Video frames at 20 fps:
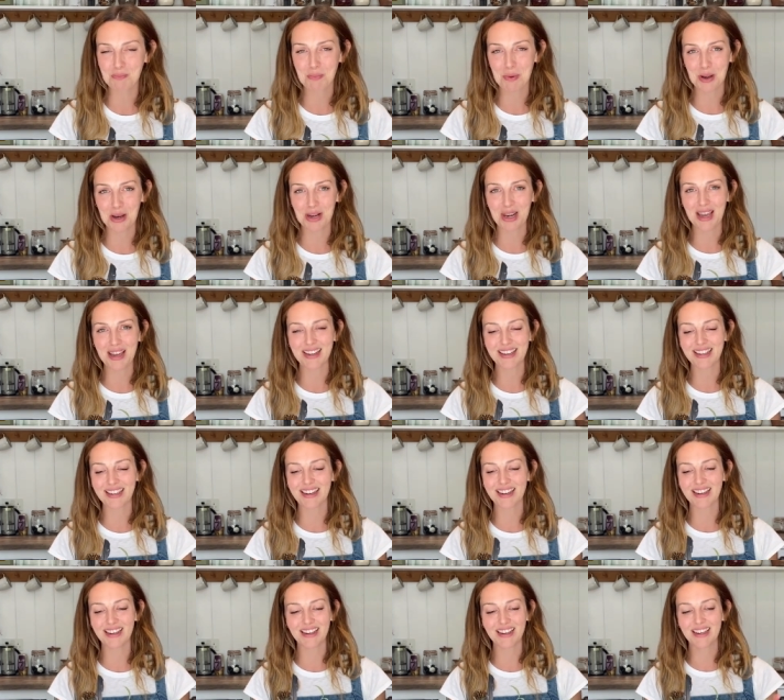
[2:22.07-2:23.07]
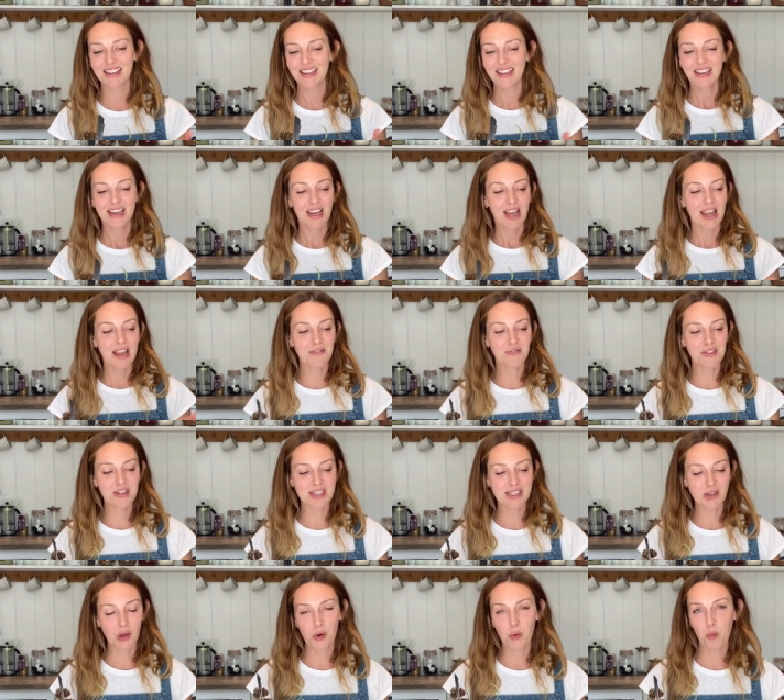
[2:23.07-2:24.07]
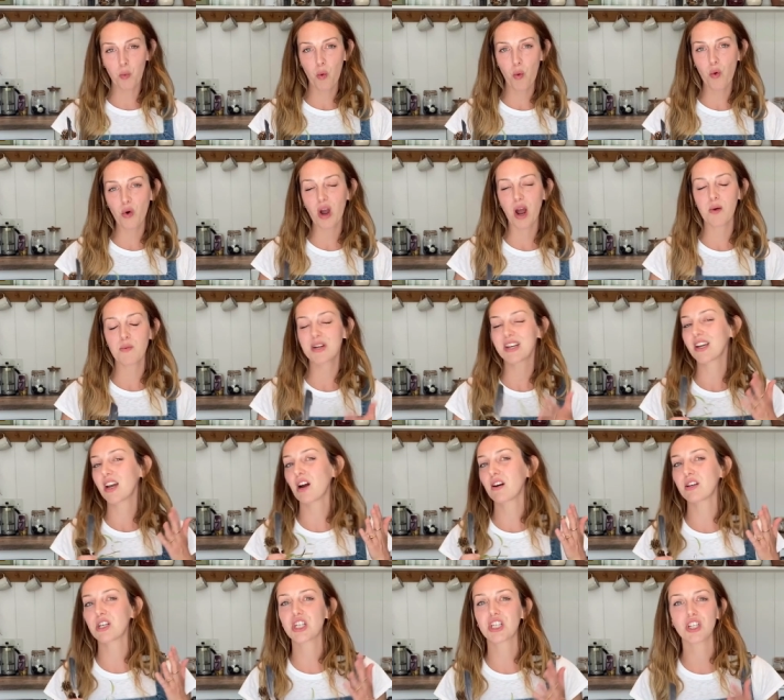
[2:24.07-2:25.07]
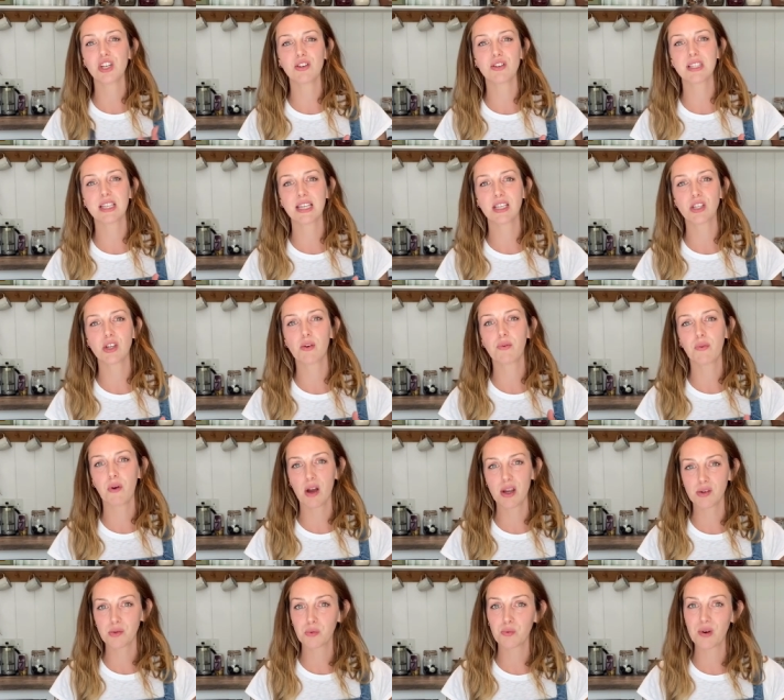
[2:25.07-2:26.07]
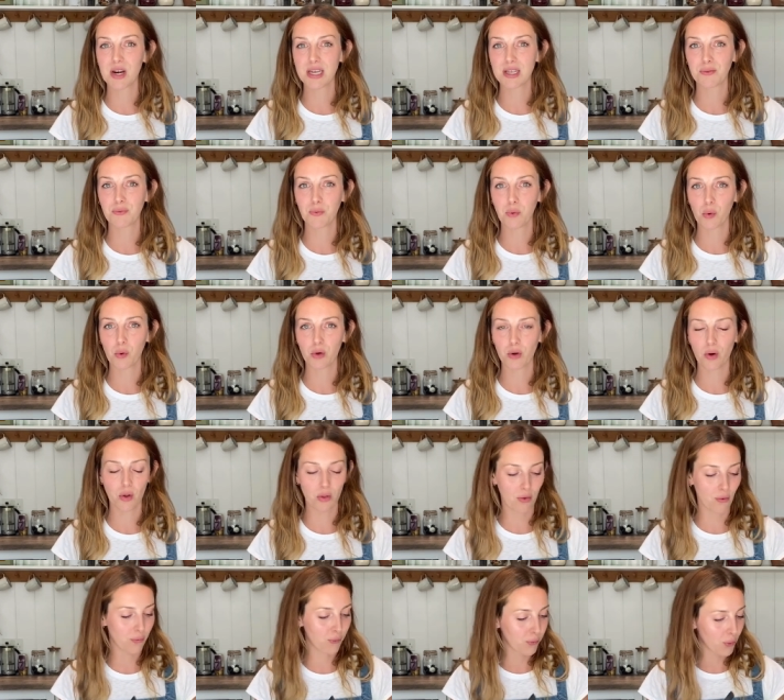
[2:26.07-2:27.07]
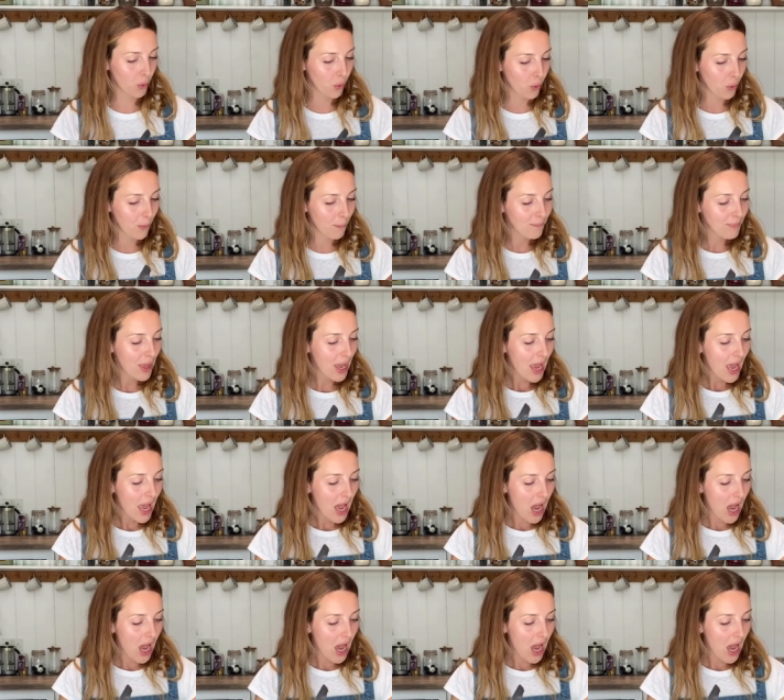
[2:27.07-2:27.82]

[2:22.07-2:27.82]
But like, uh, if this is on a walk, I would encourage to use things you find already fallen on the floor.